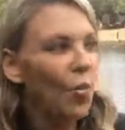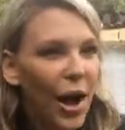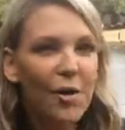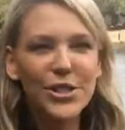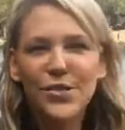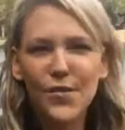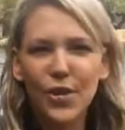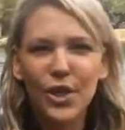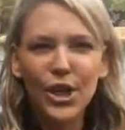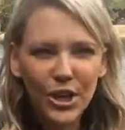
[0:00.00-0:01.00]
wow, I just
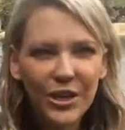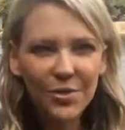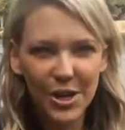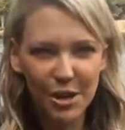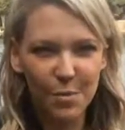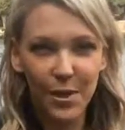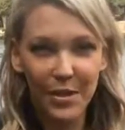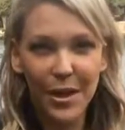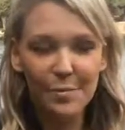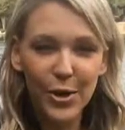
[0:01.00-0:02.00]
feel good when I'm
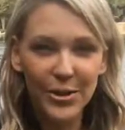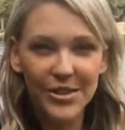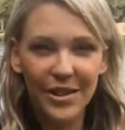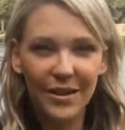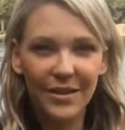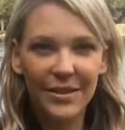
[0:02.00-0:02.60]
around that person.